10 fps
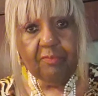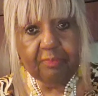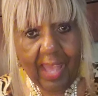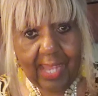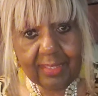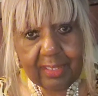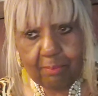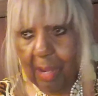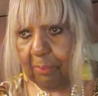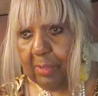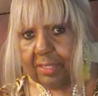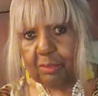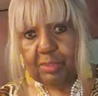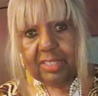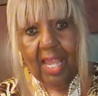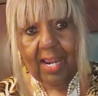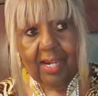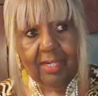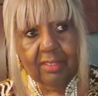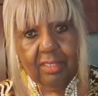Find them. My brother
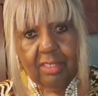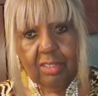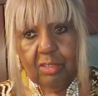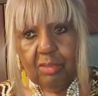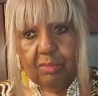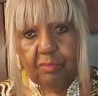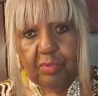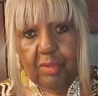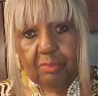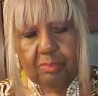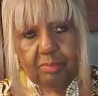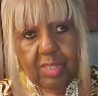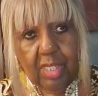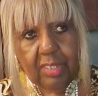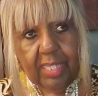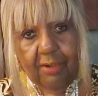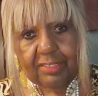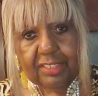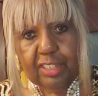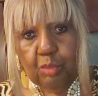retired from Gary
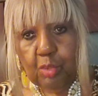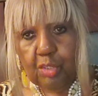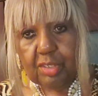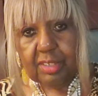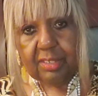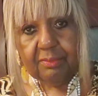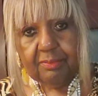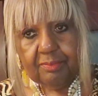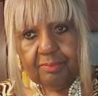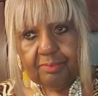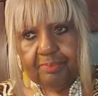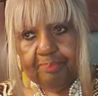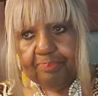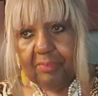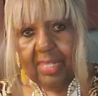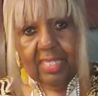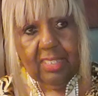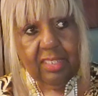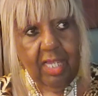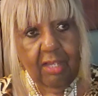Steelworks, and he
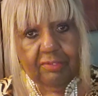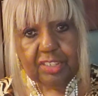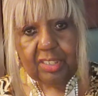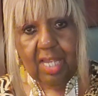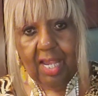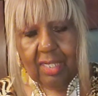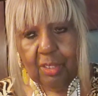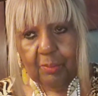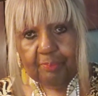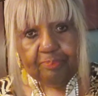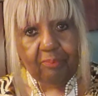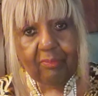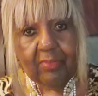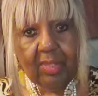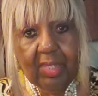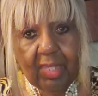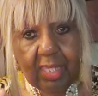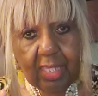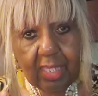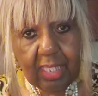loves Chicago.
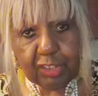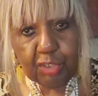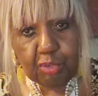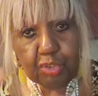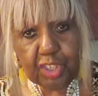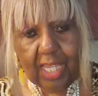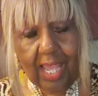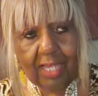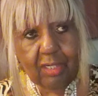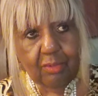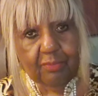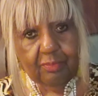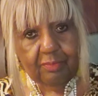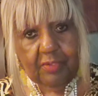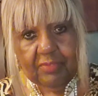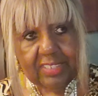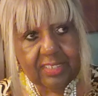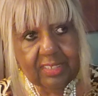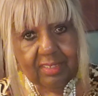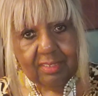It's a new Chicago for
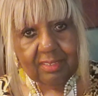Vincent.